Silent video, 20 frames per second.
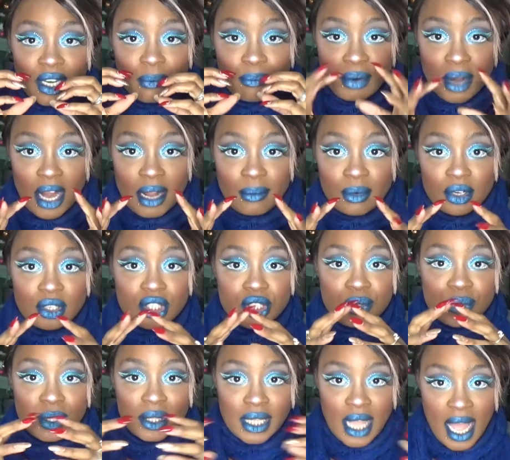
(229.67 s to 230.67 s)
primer,
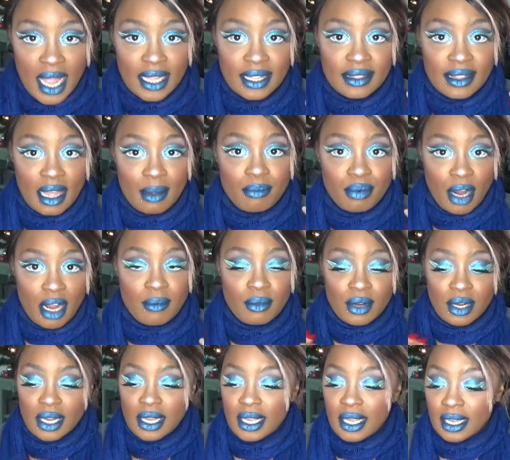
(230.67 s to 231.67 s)
to lock that primer
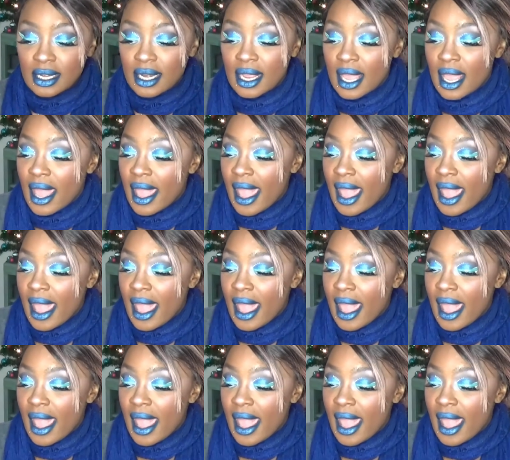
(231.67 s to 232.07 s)
in.